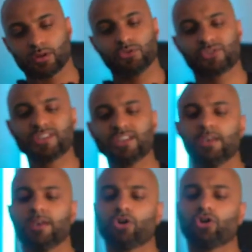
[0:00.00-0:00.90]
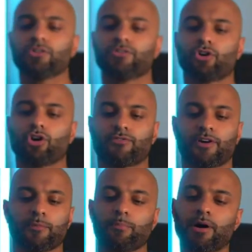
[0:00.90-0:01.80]
You see in The
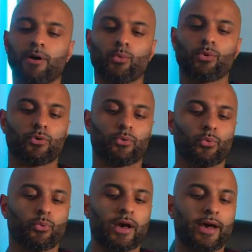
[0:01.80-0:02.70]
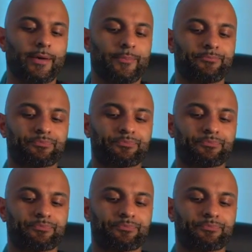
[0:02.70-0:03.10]
Godfather Part 1 where